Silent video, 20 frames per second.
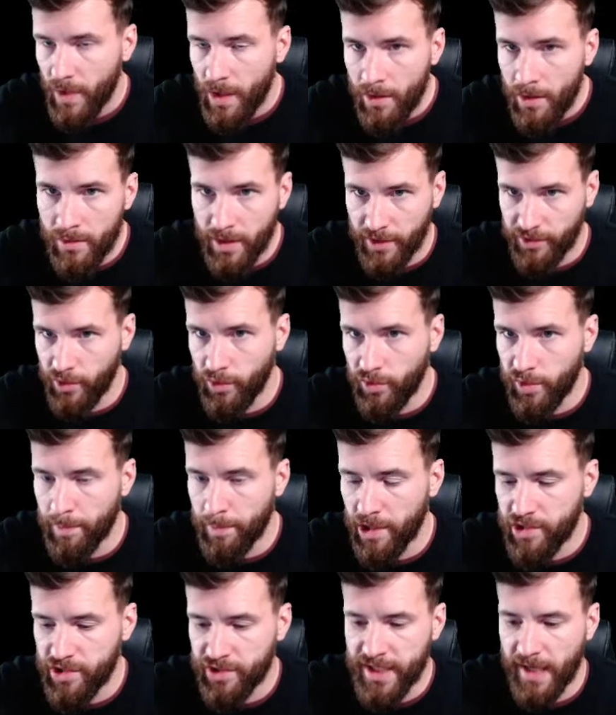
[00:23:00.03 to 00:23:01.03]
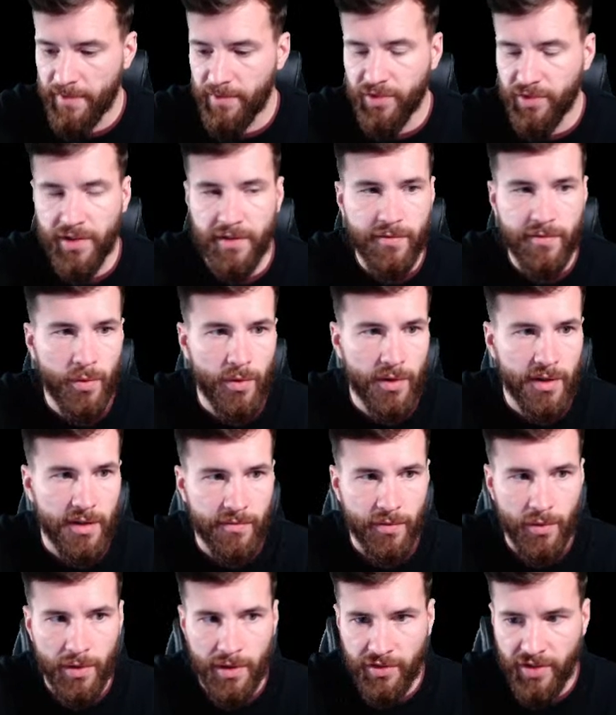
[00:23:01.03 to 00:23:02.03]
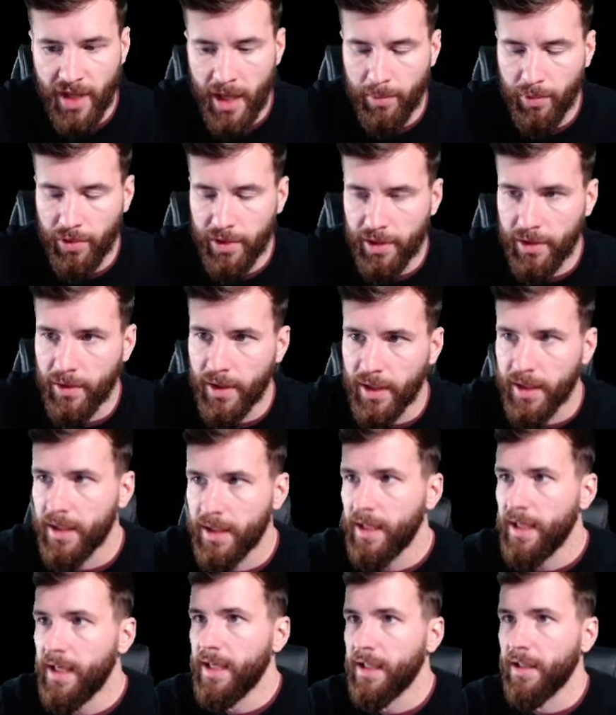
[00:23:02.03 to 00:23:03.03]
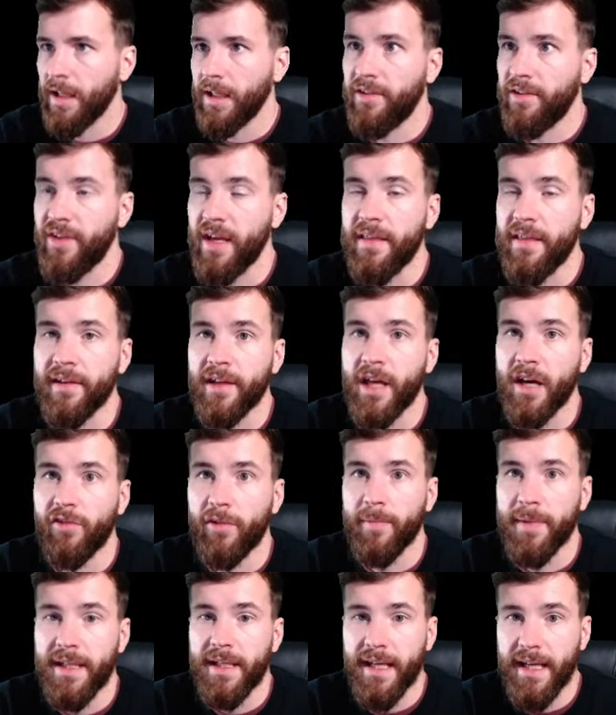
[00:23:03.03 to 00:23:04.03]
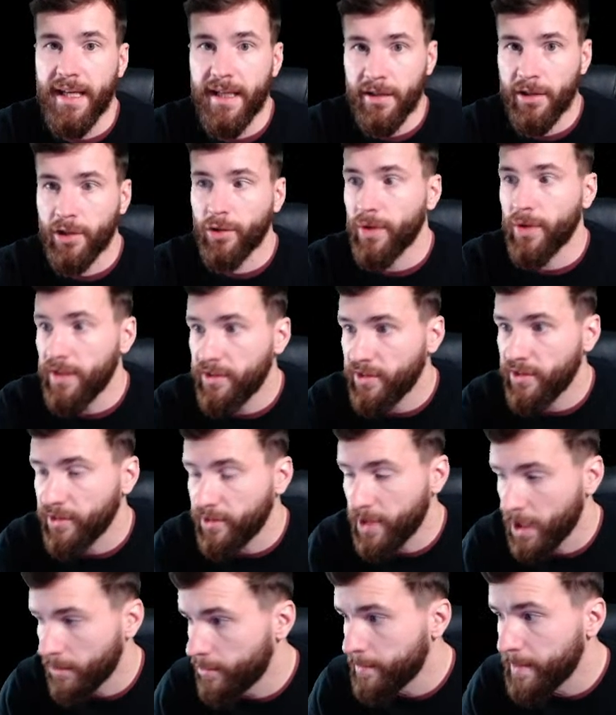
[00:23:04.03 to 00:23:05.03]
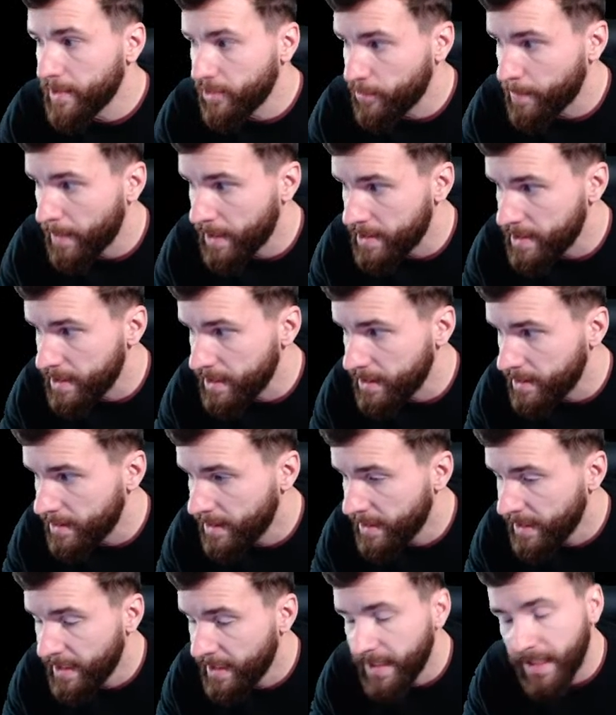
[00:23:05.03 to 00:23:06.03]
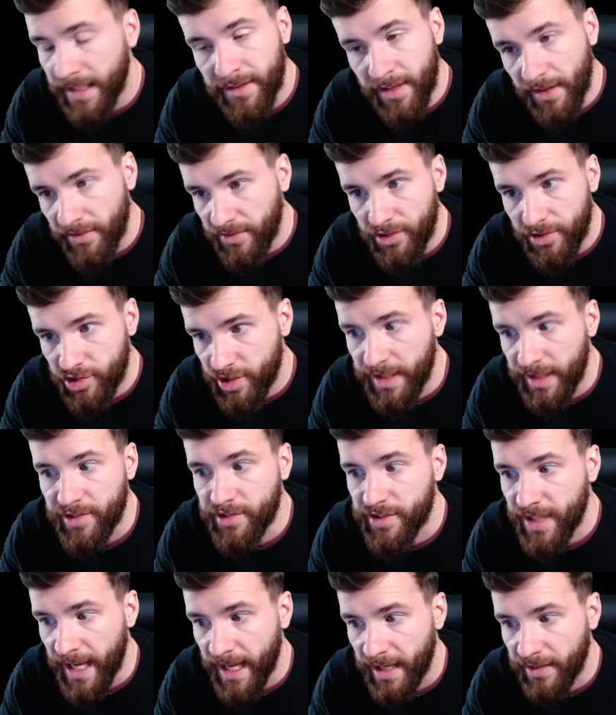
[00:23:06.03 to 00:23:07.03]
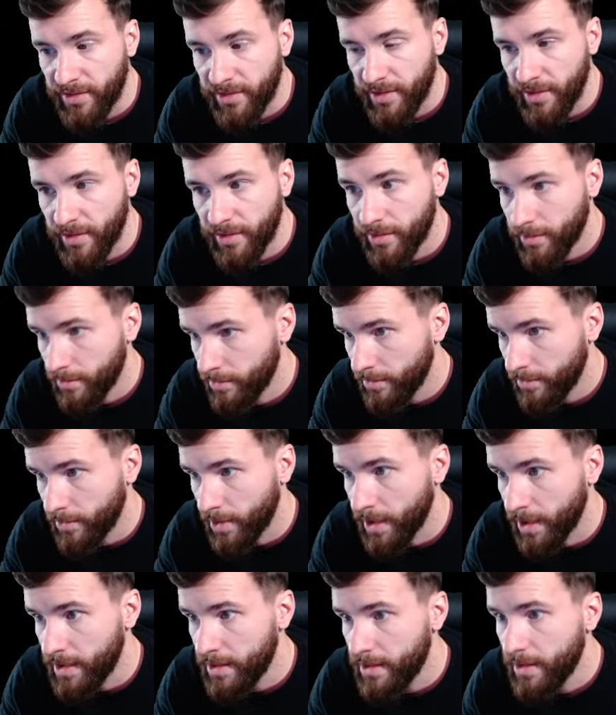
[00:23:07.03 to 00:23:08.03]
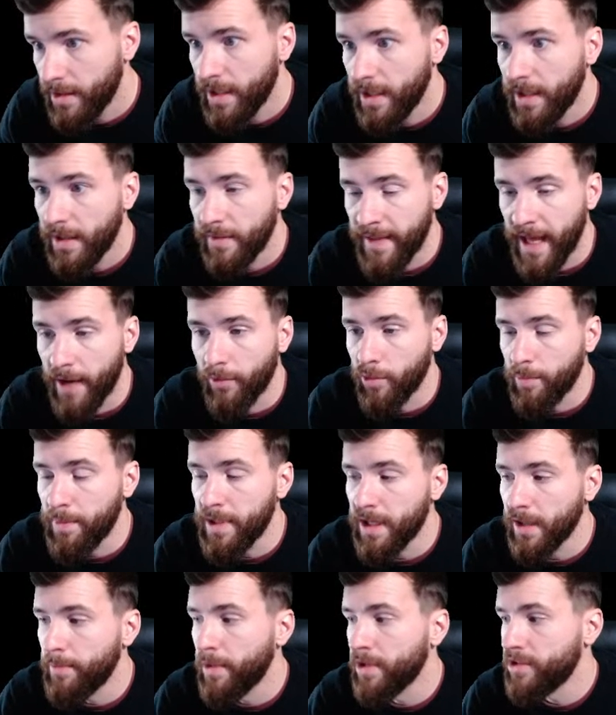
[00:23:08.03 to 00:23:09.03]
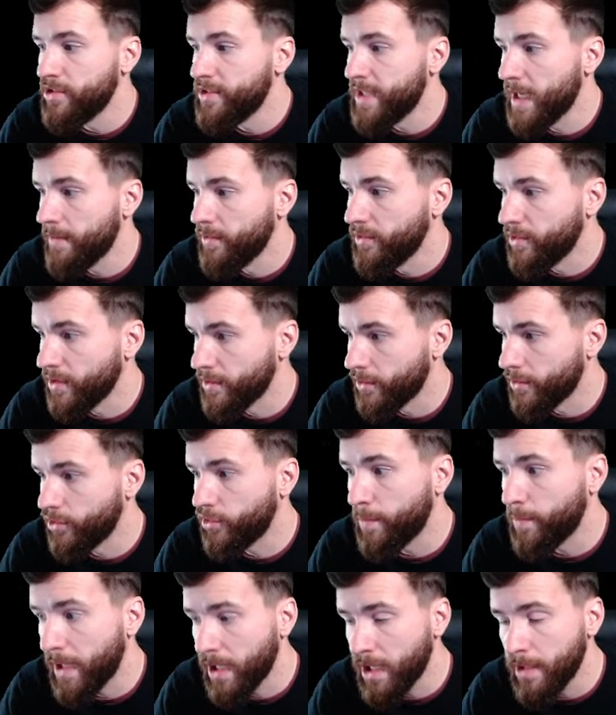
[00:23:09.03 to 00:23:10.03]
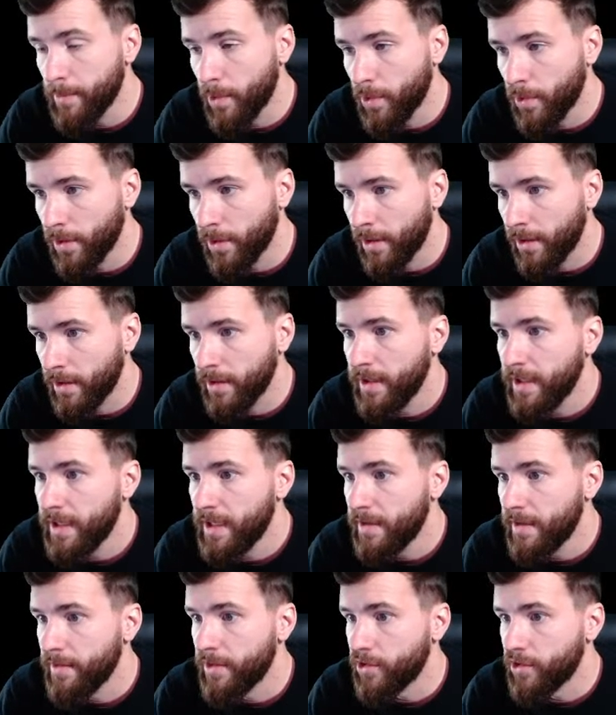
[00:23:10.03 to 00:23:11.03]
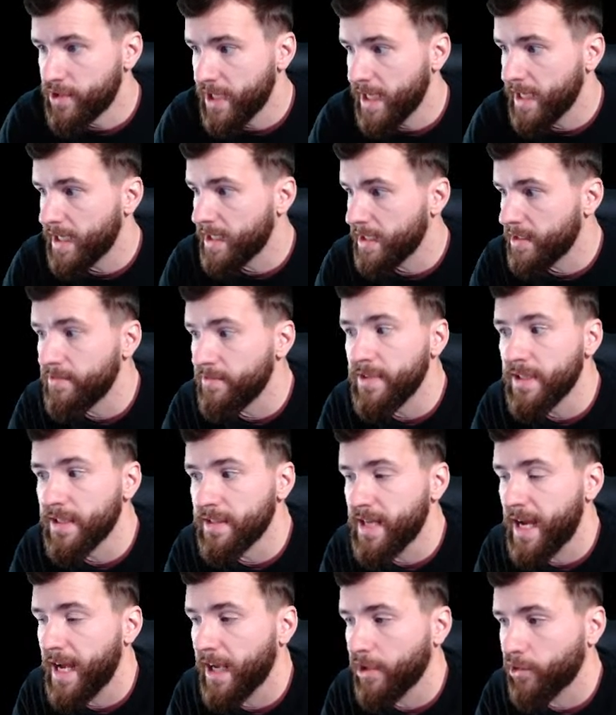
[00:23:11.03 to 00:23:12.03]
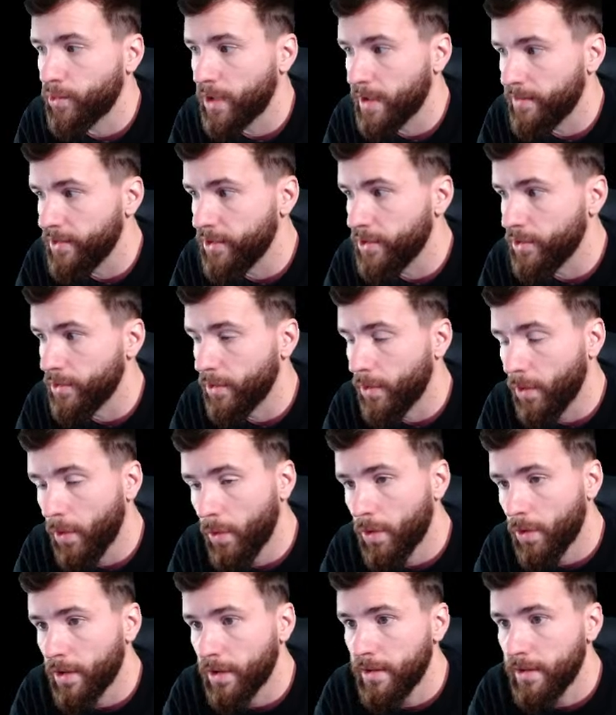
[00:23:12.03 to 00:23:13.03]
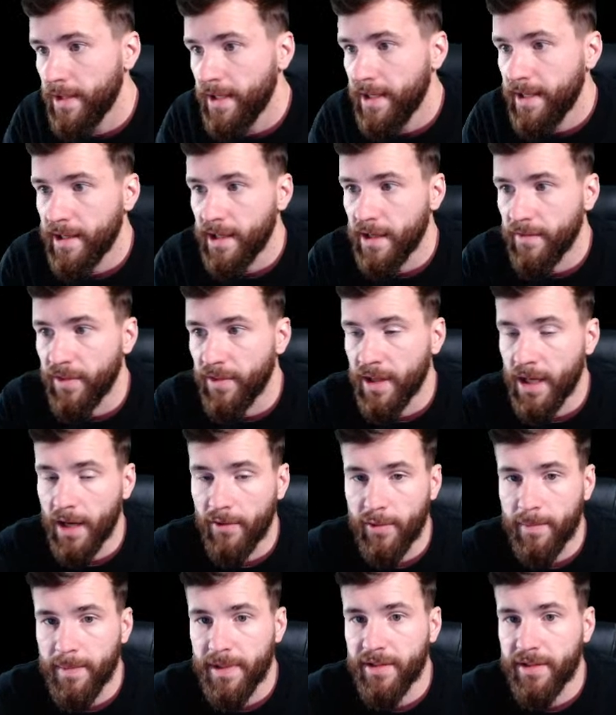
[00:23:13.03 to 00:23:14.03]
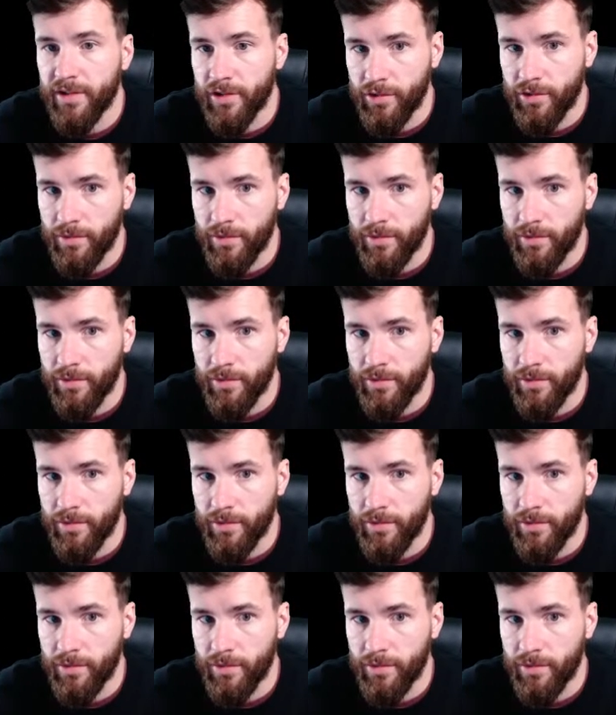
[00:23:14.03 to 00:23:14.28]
let's use a budget deficit for example here, right? Let's say the government increases government spending and doesn't change taxes, right? That would be a budget deficit. They're spending more than they're taking in via tax revenue. Or if the government,